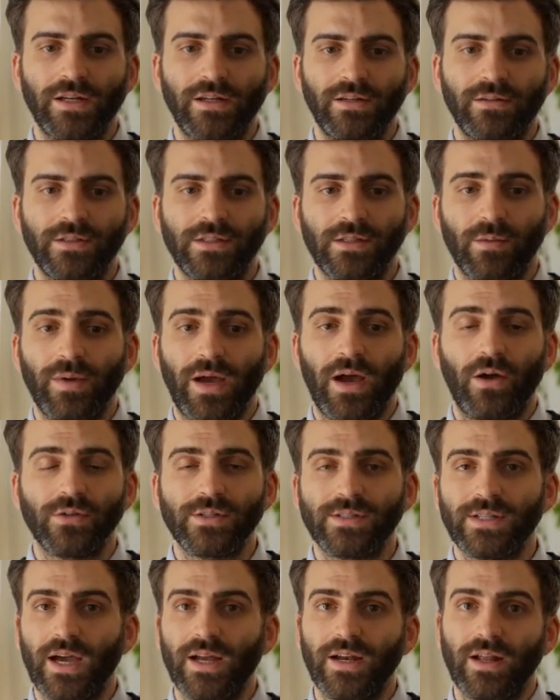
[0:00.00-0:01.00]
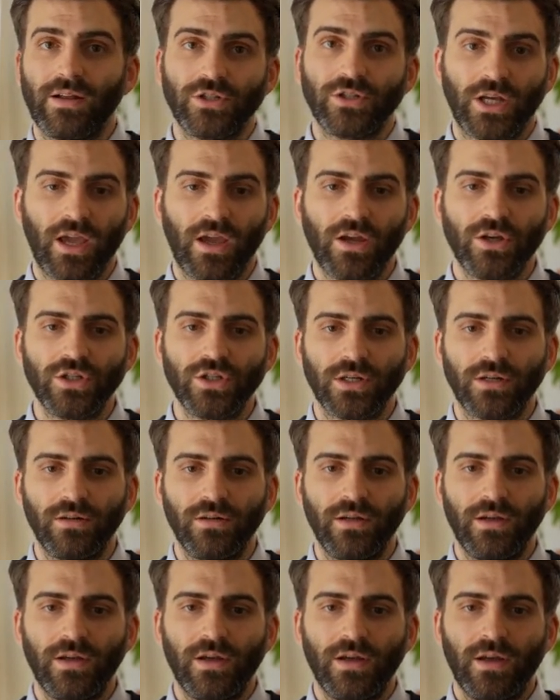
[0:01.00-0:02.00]
some outside education.
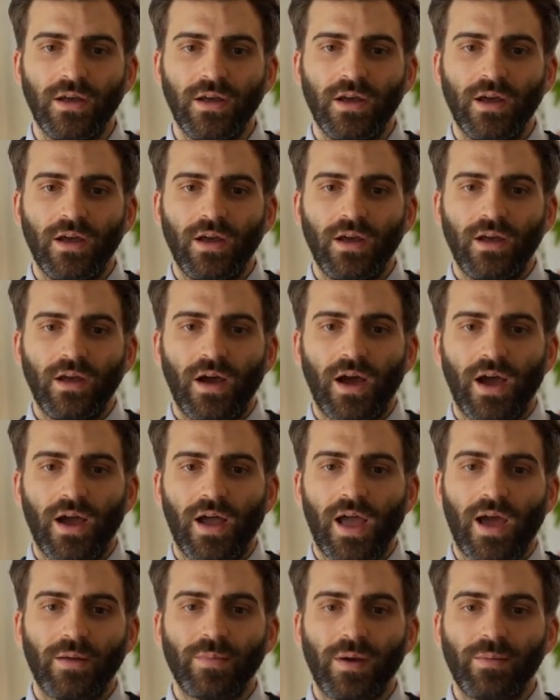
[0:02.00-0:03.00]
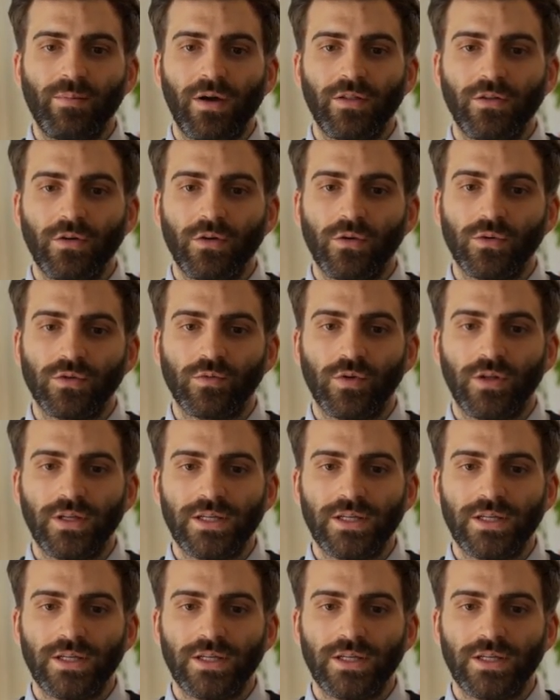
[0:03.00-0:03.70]
I had my mother who was really